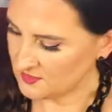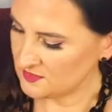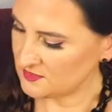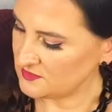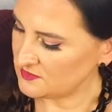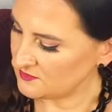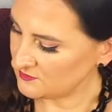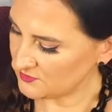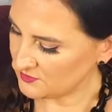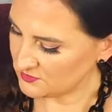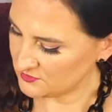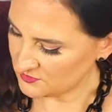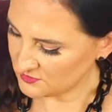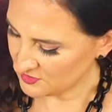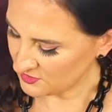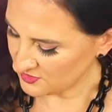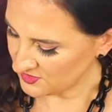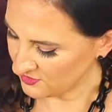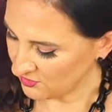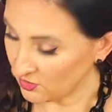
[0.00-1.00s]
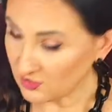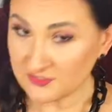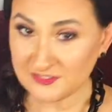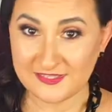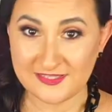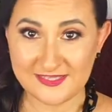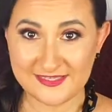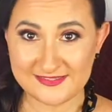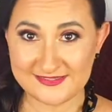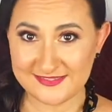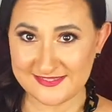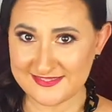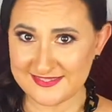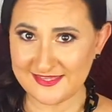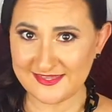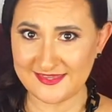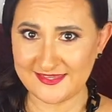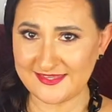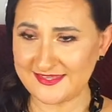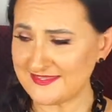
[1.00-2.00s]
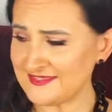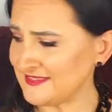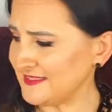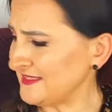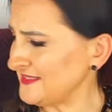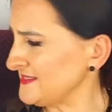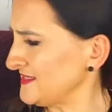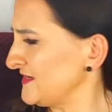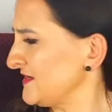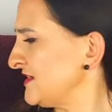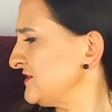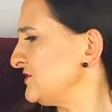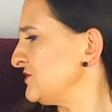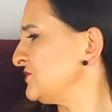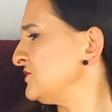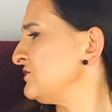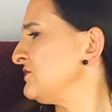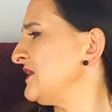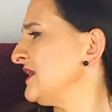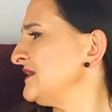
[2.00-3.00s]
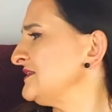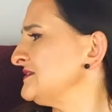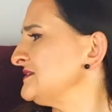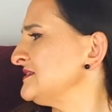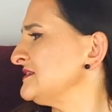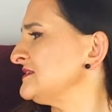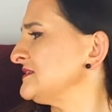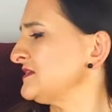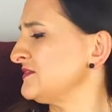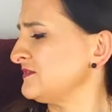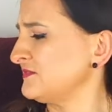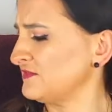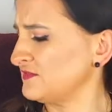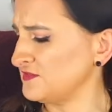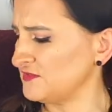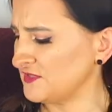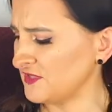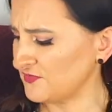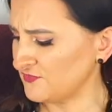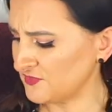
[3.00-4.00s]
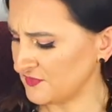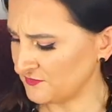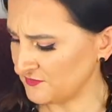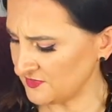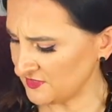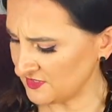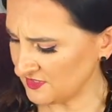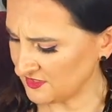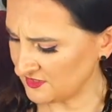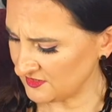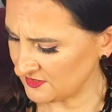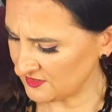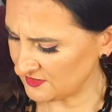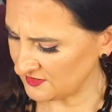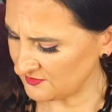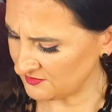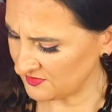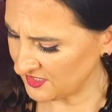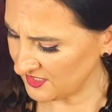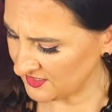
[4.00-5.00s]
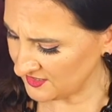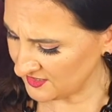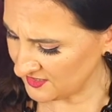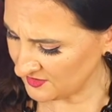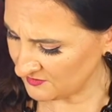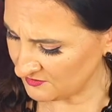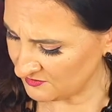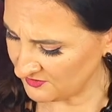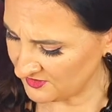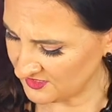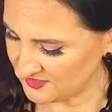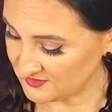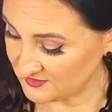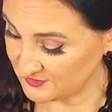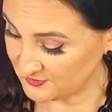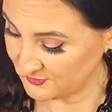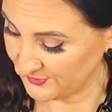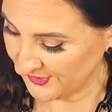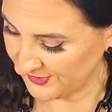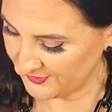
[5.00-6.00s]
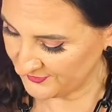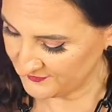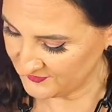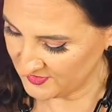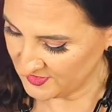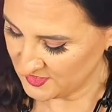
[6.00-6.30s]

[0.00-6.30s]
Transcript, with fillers: I'm going to hold it like this. I think it's easier. I don't know why I didn't do that from the beginning, but oh well.